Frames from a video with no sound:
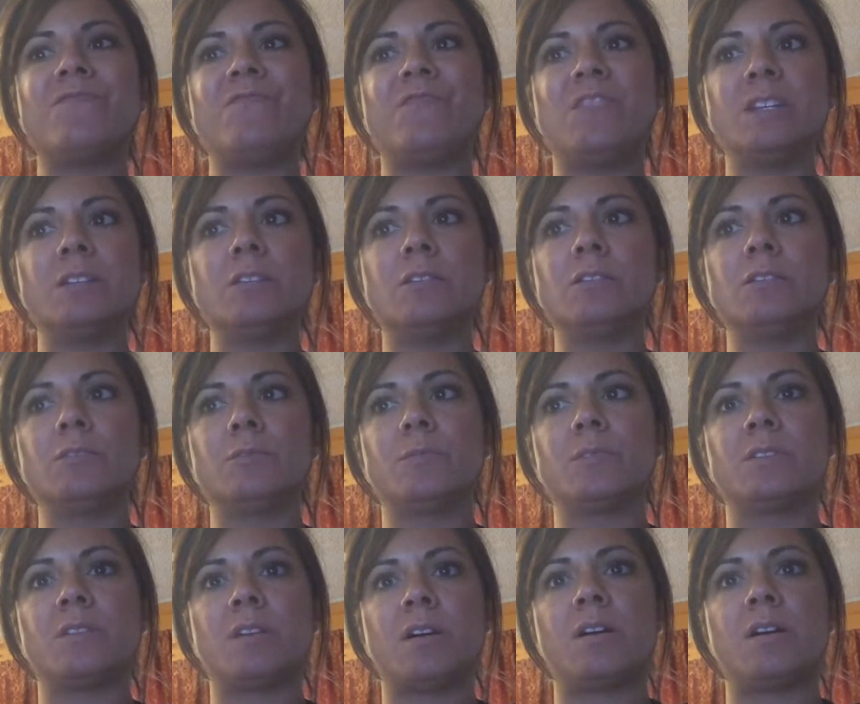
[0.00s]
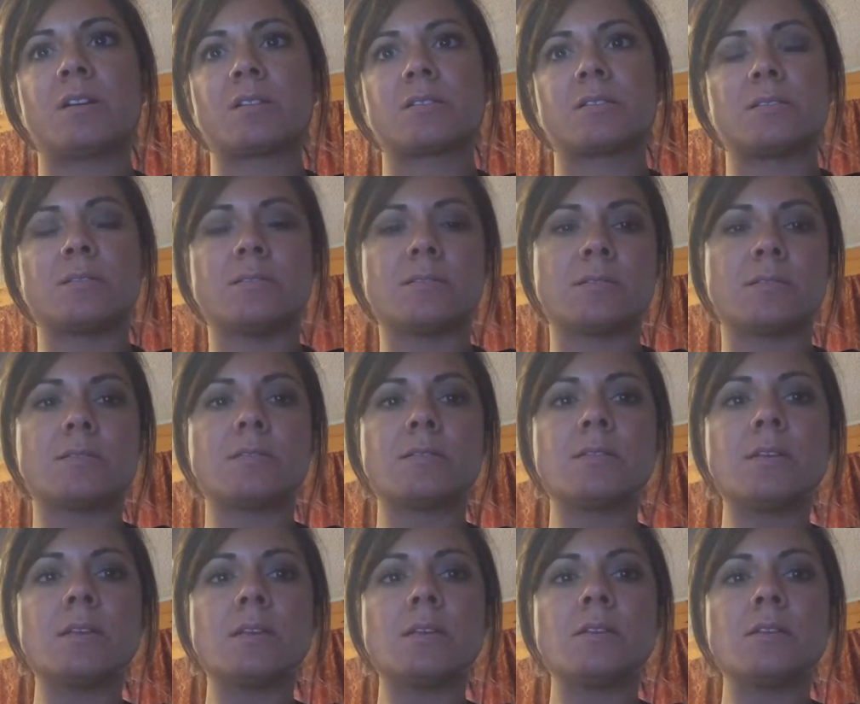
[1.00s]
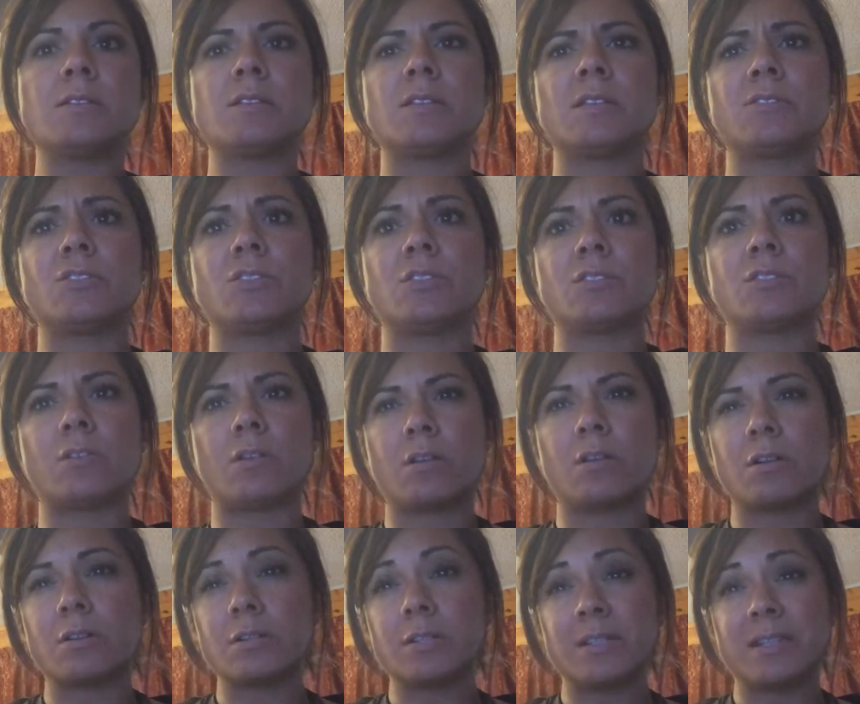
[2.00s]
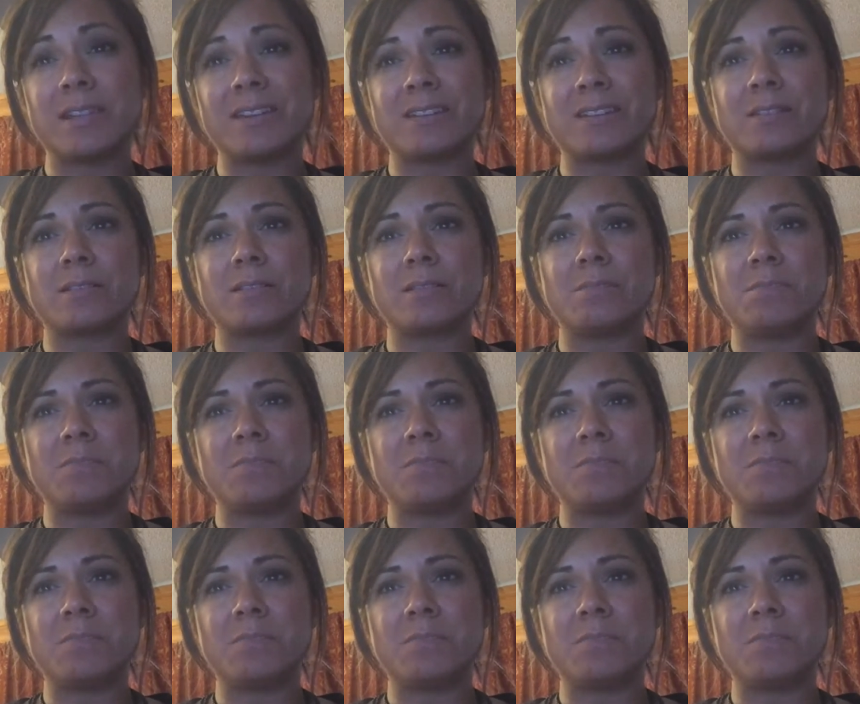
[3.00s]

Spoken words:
filled with toxins such as arsenic,